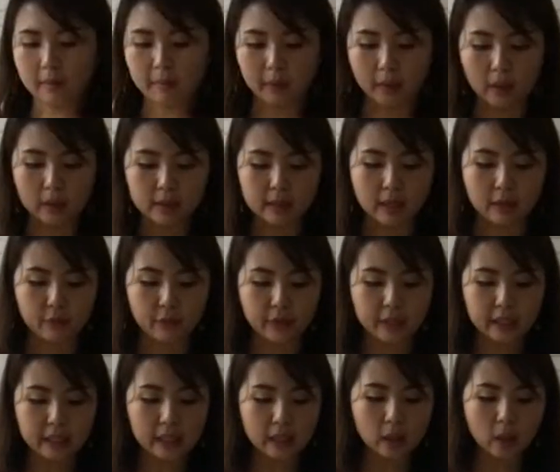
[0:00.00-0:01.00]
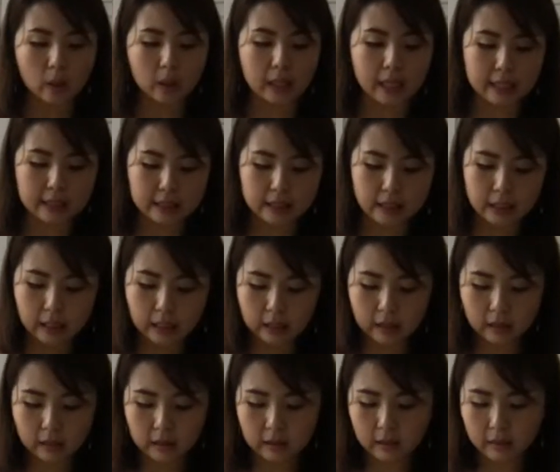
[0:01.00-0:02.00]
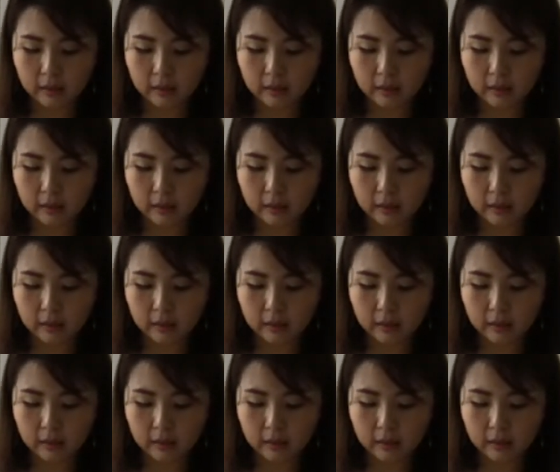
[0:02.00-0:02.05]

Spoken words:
because they're really long-lasting.